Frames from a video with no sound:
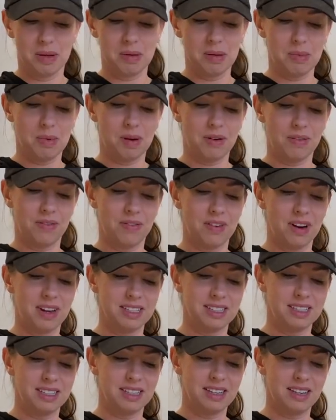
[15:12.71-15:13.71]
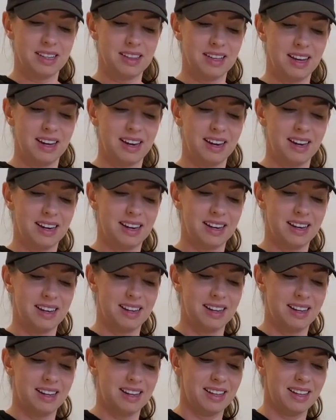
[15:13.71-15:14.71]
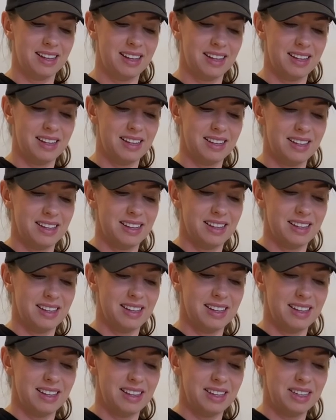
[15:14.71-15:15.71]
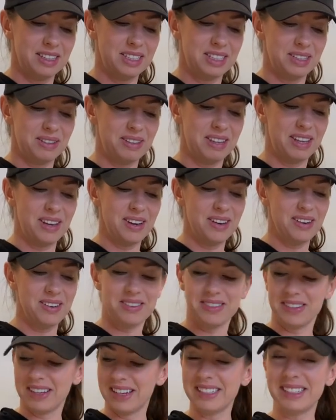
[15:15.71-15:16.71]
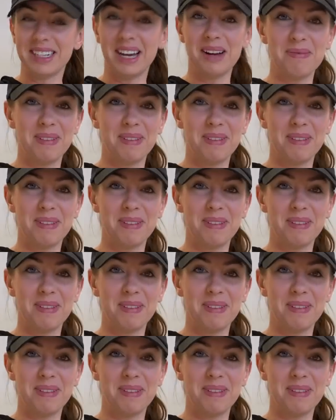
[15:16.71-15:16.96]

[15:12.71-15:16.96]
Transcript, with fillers: little more frosting on there. They're so cute. Good job,